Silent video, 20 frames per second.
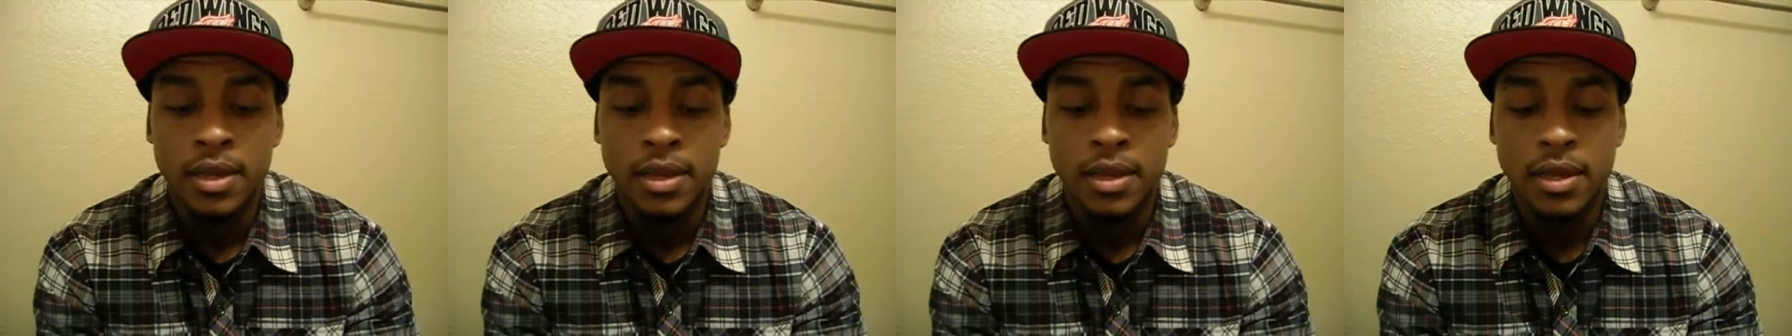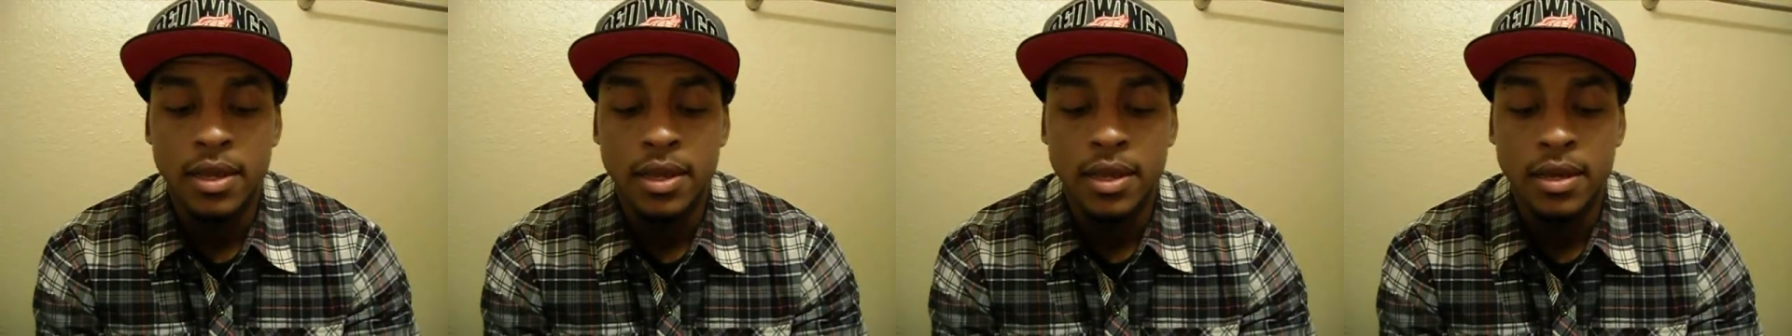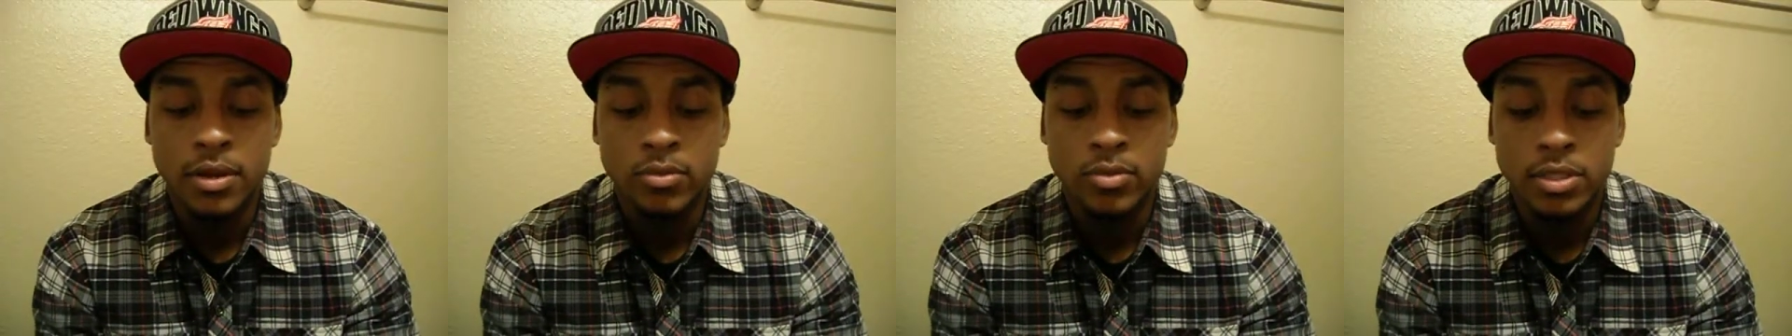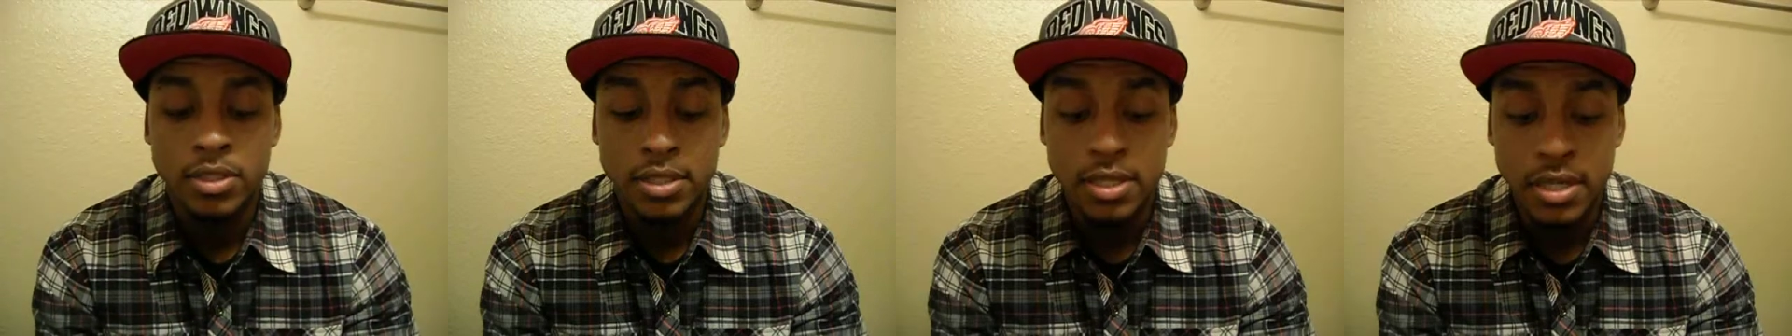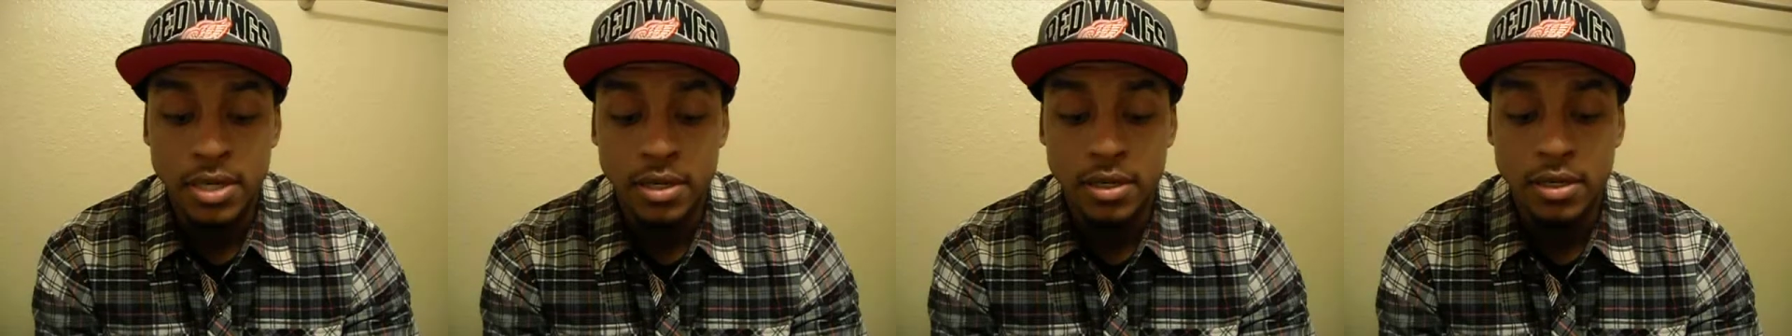and it was
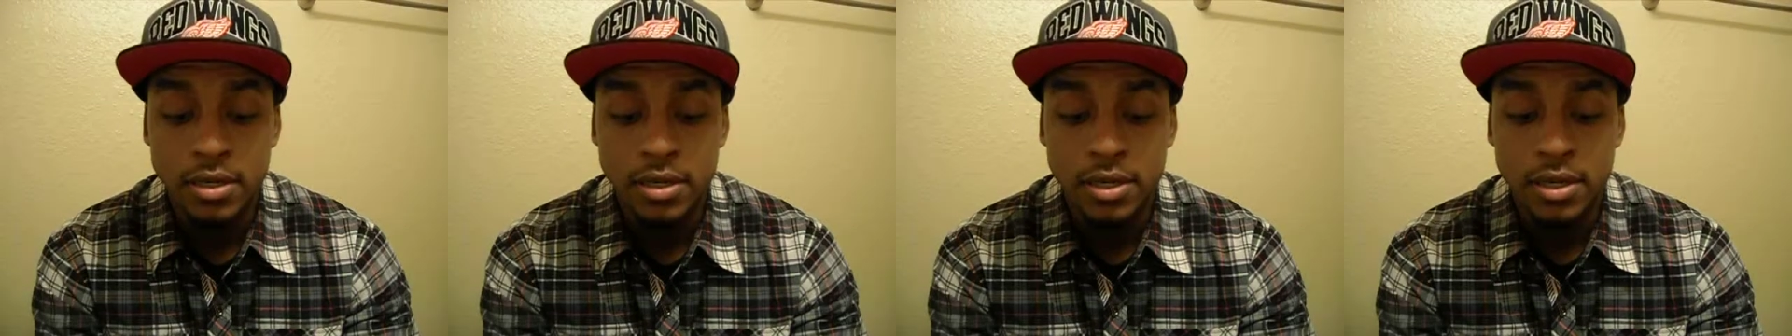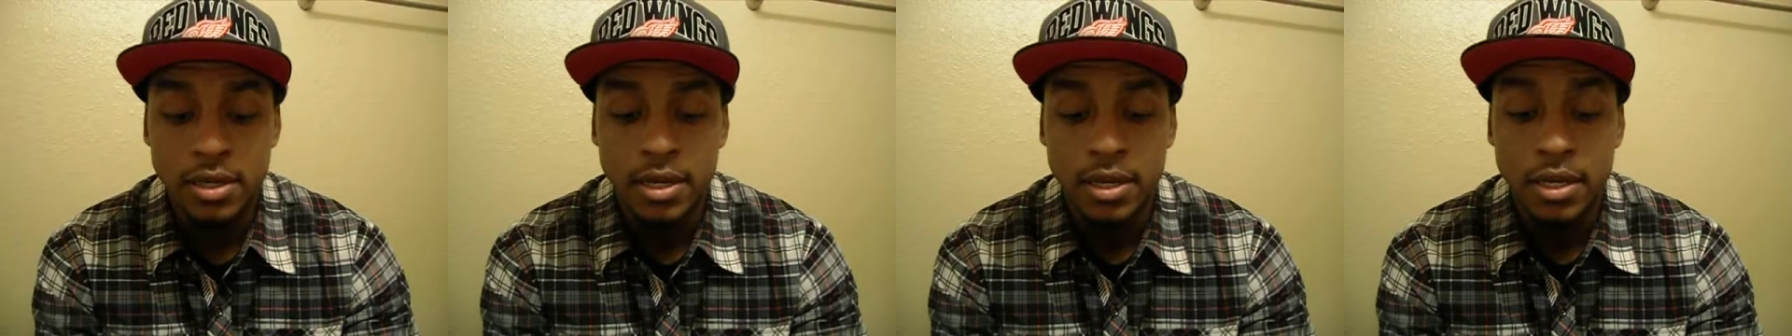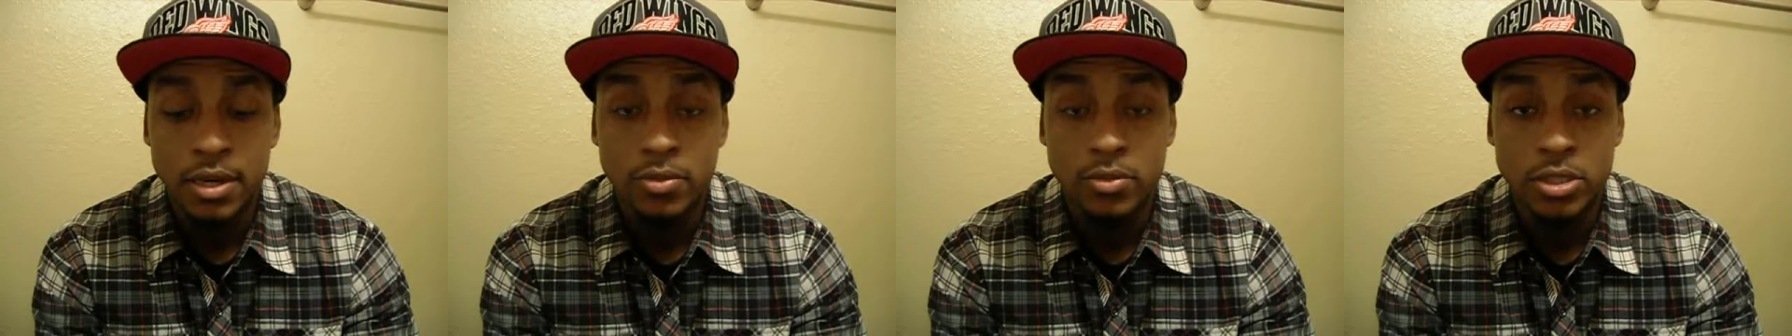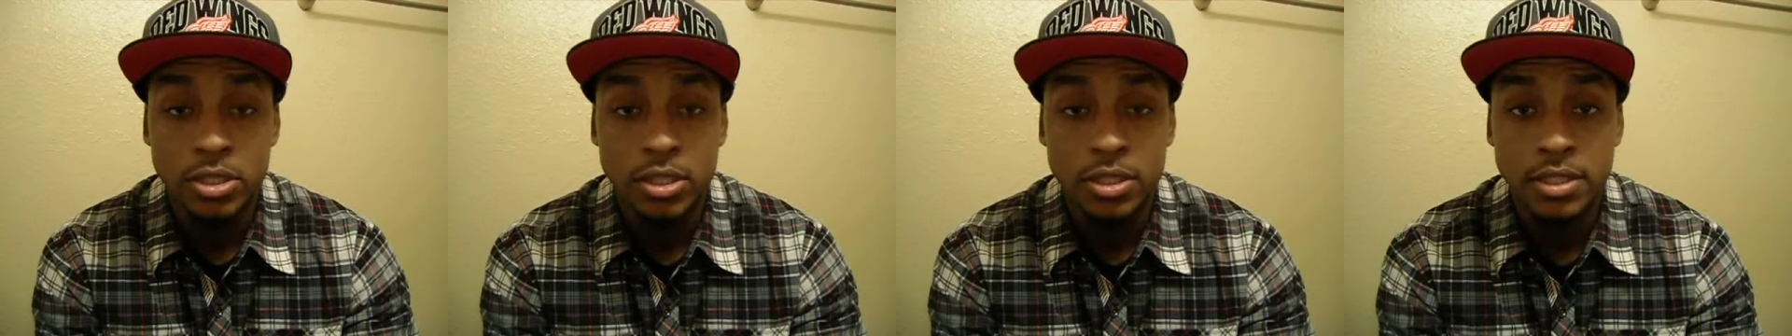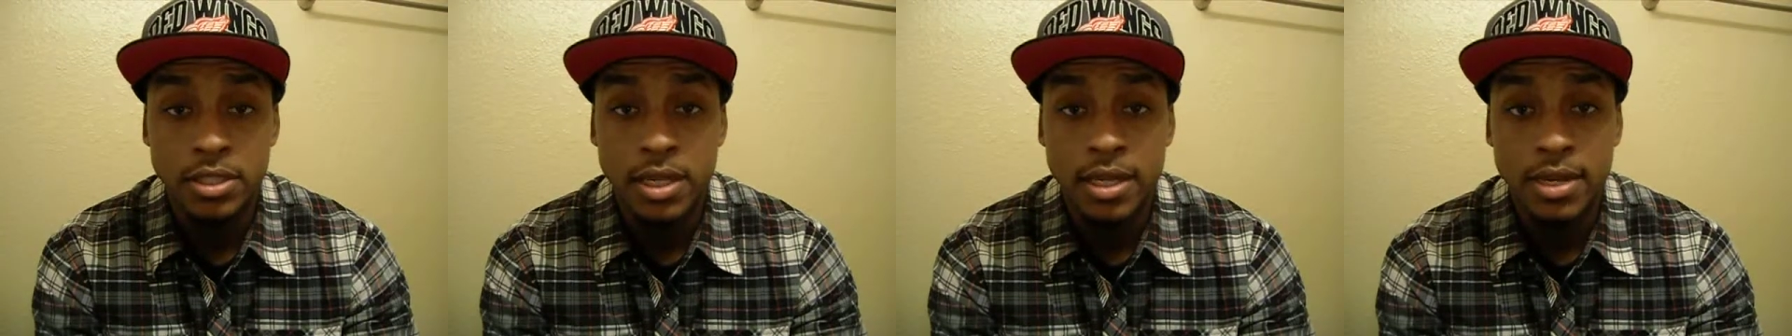there, and it was just
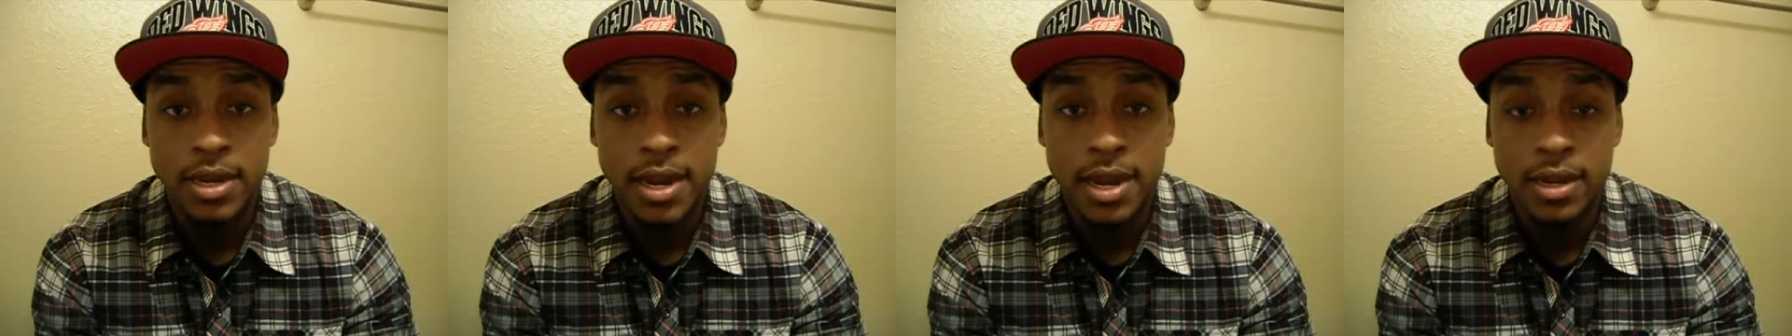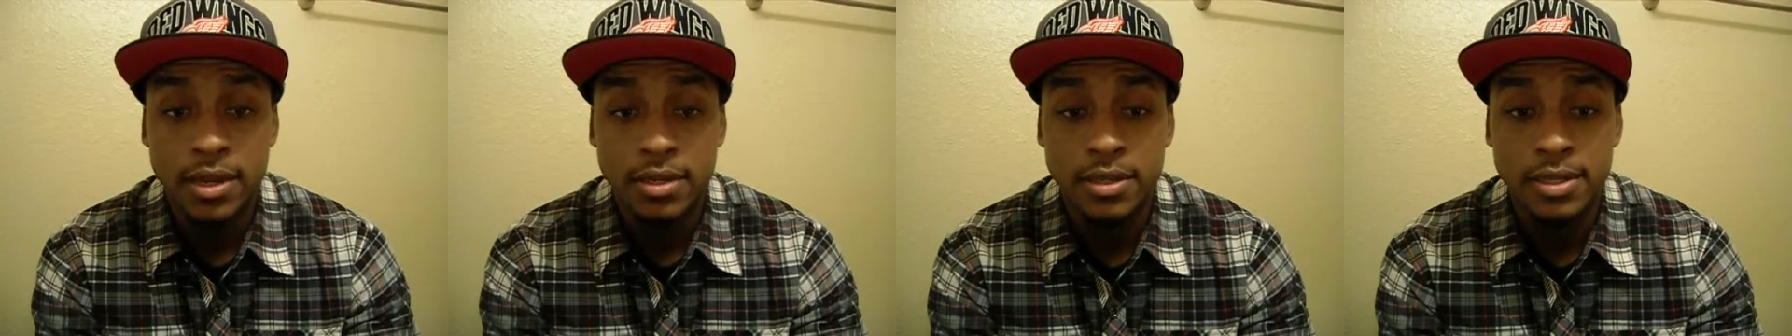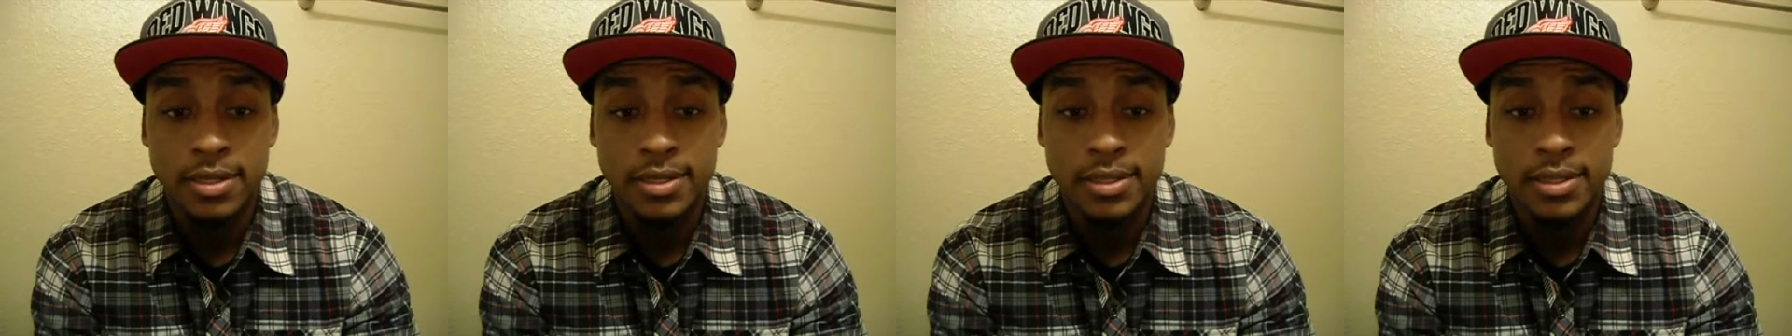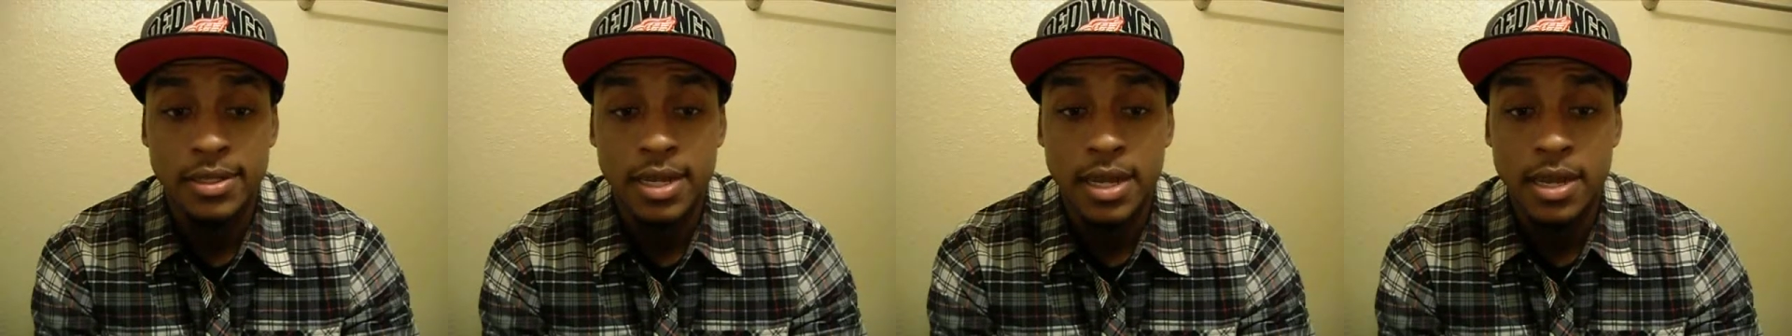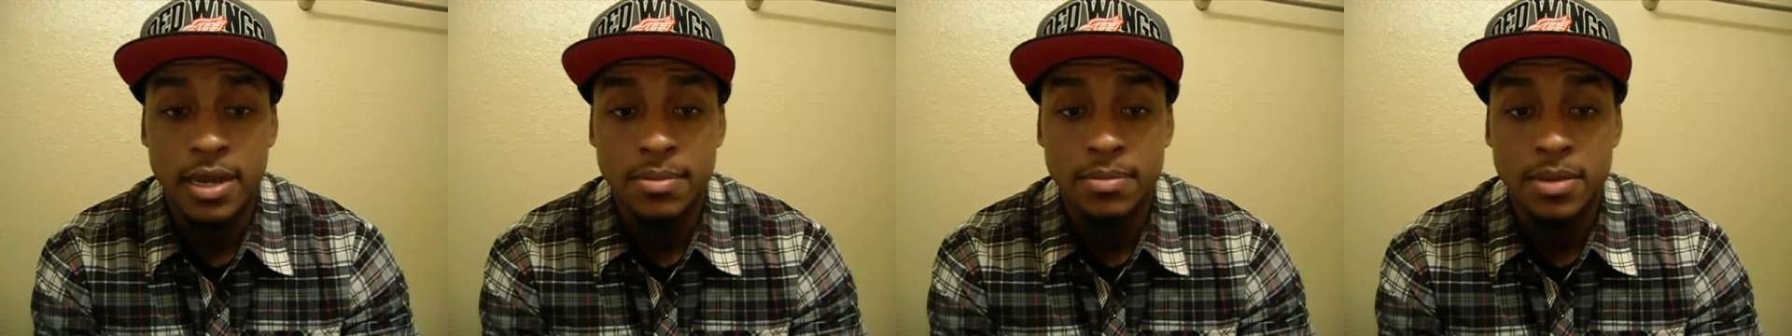something that I couldn't
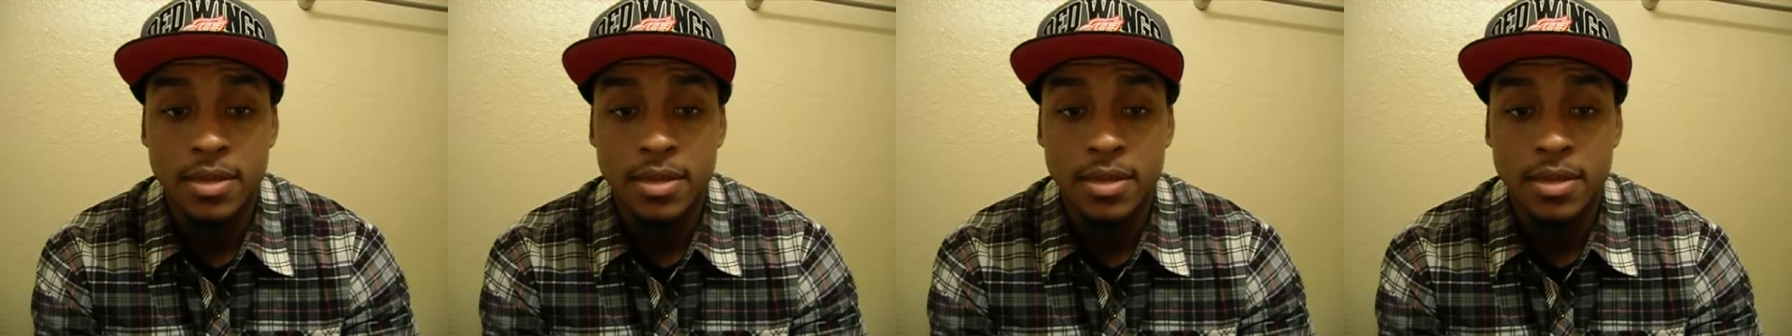stop.